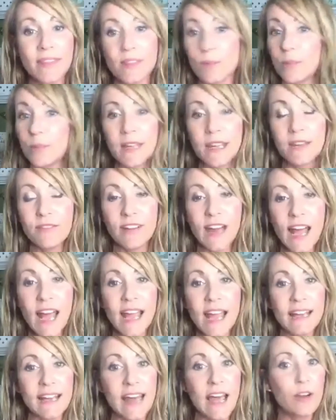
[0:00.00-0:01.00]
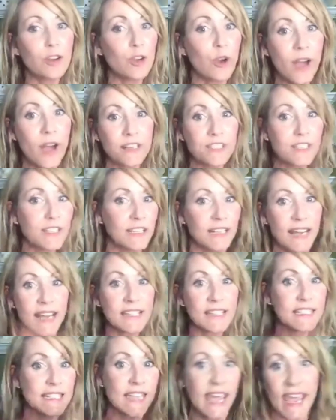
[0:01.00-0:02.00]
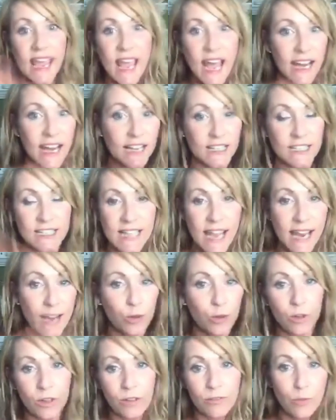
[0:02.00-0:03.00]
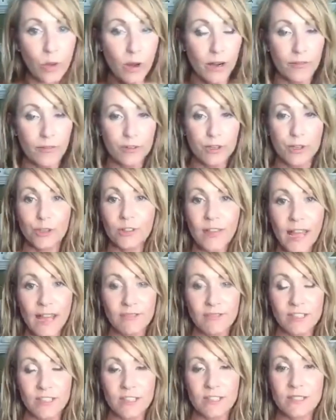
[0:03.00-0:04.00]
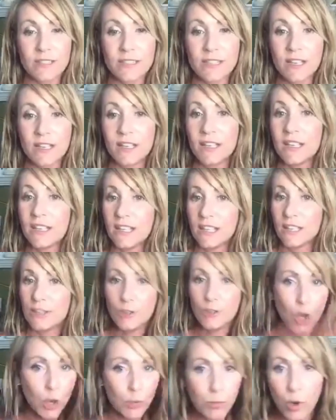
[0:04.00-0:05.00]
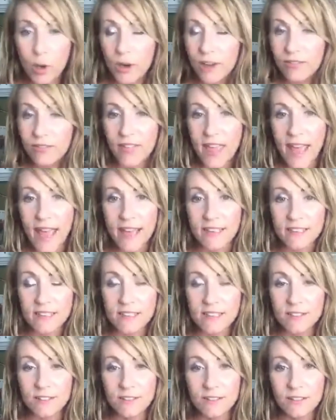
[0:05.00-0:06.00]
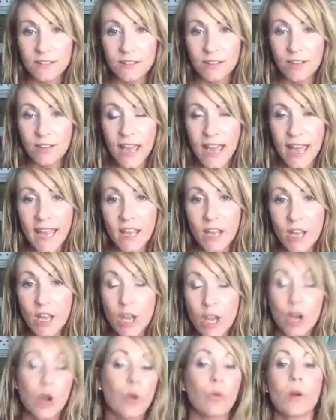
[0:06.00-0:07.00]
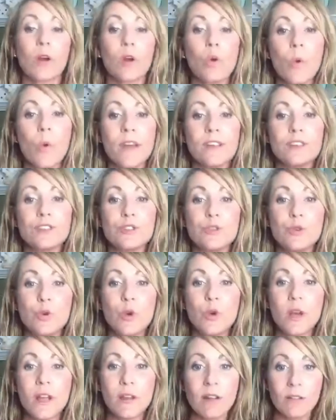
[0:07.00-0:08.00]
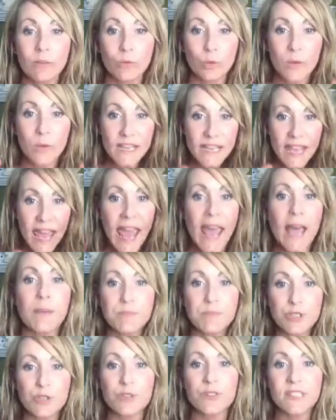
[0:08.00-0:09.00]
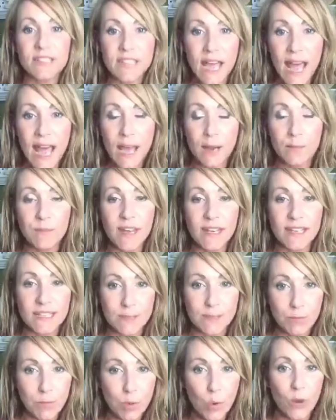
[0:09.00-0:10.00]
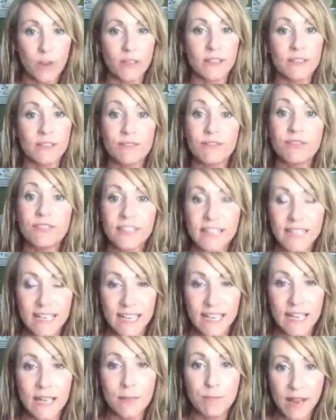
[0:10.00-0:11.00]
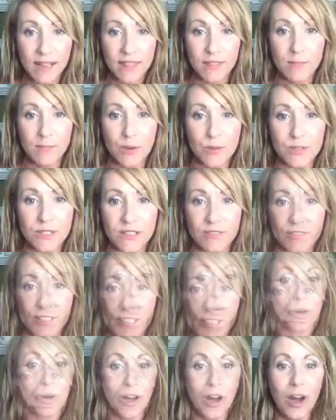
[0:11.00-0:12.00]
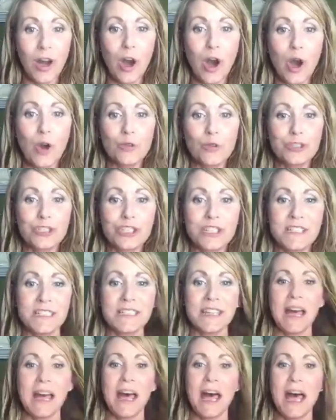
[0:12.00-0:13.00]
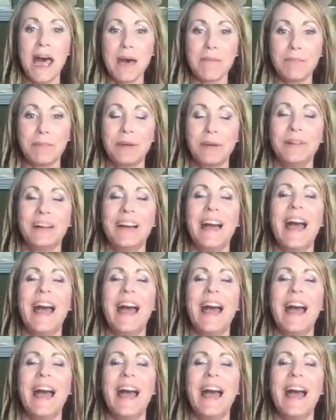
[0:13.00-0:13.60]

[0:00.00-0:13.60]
in the blink of an eye and now you're on to the next chaotic cycle of whatever your life is. No more of that, okay? We're going to recapture the time that is important and fleeting and make the most of it. Oh, she's up.